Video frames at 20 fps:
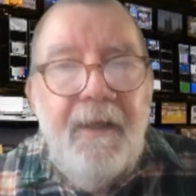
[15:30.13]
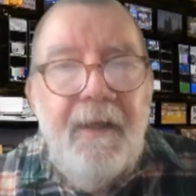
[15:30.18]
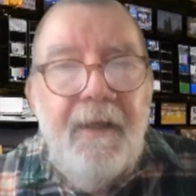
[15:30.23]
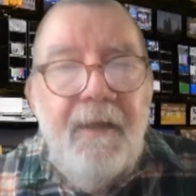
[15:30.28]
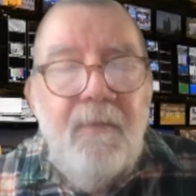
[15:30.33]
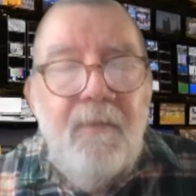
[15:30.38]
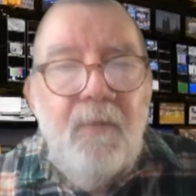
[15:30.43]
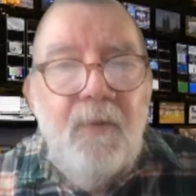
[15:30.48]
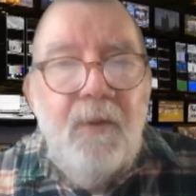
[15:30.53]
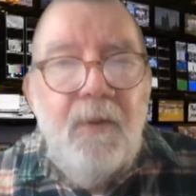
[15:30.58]

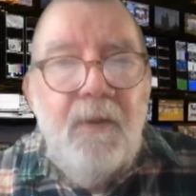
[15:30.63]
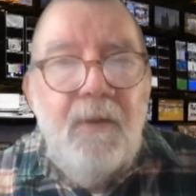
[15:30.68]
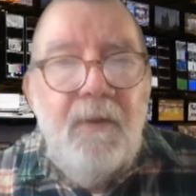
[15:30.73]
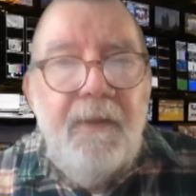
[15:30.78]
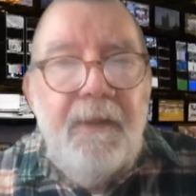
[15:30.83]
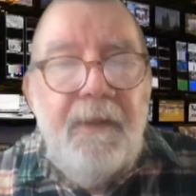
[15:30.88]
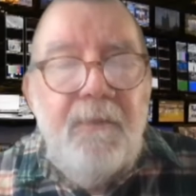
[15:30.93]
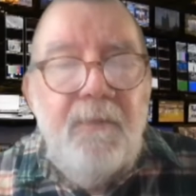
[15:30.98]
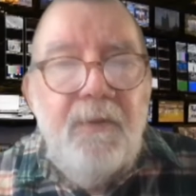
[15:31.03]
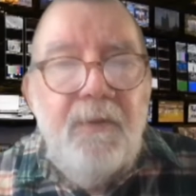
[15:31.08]
And while
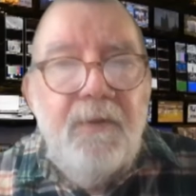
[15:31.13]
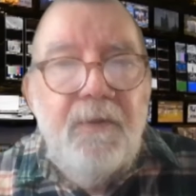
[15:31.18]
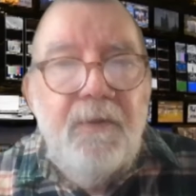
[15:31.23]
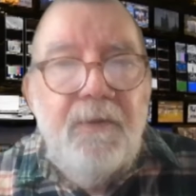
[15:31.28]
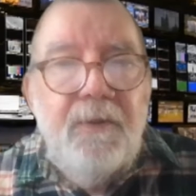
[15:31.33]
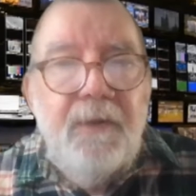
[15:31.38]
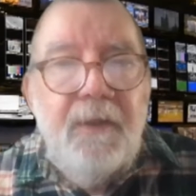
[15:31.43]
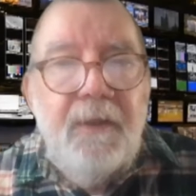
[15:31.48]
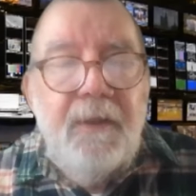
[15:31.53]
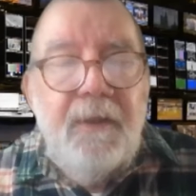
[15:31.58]
he
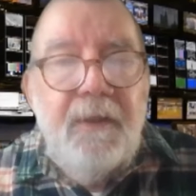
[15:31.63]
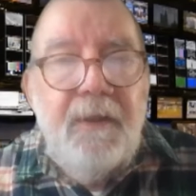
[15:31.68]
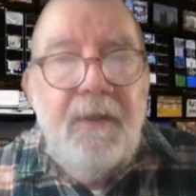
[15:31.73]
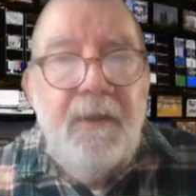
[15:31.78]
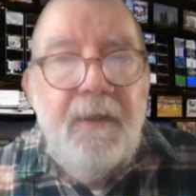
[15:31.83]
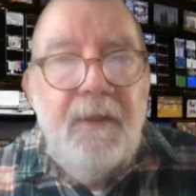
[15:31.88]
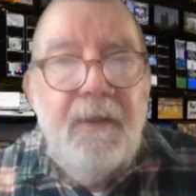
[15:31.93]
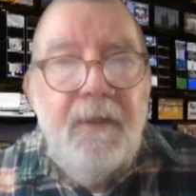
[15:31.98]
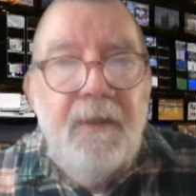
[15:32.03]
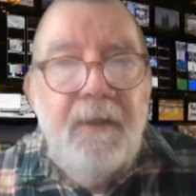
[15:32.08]
was
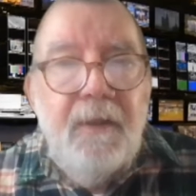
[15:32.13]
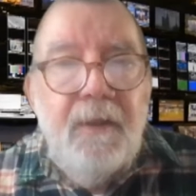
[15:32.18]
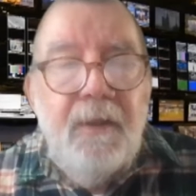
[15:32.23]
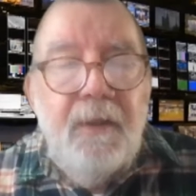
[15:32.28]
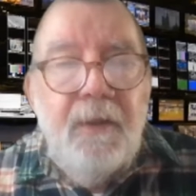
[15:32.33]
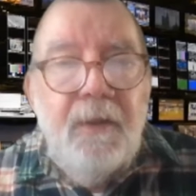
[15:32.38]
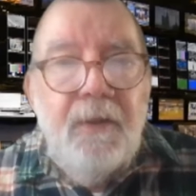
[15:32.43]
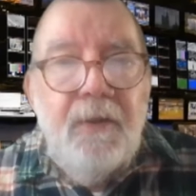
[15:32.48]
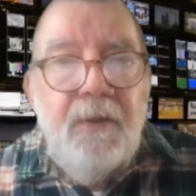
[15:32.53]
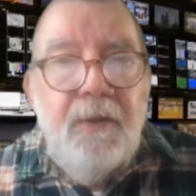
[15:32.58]

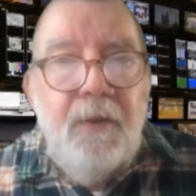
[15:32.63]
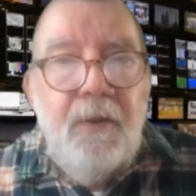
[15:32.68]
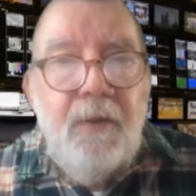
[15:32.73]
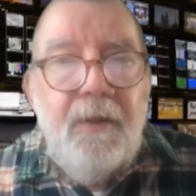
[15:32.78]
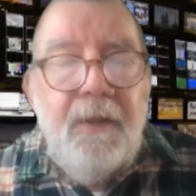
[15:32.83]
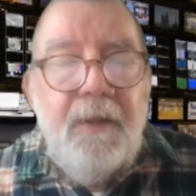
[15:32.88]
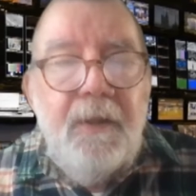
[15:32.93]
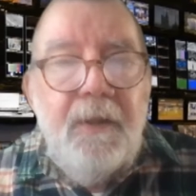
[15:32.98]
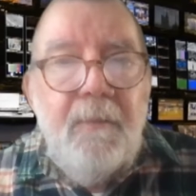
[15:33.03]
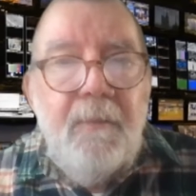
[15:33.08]

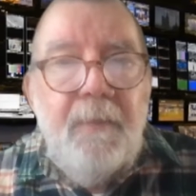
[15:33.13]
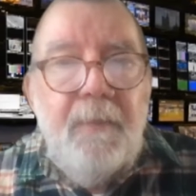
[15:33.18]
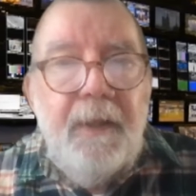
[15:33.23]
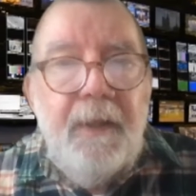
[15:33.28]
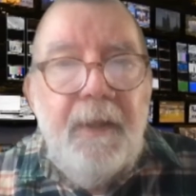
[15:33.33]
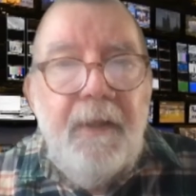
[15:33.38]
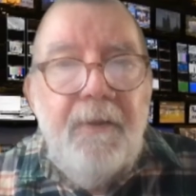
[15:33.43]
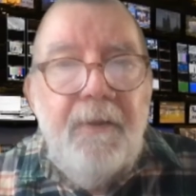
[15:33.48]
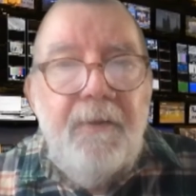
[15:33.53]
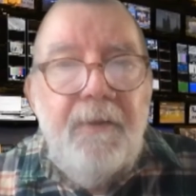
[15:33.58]
talking
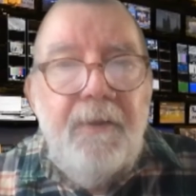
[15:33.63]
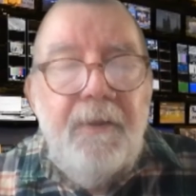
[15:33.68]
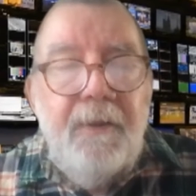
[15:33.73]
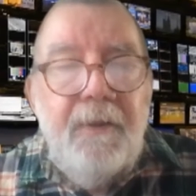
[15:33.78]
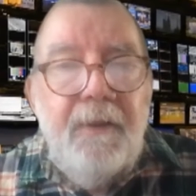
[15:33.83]
about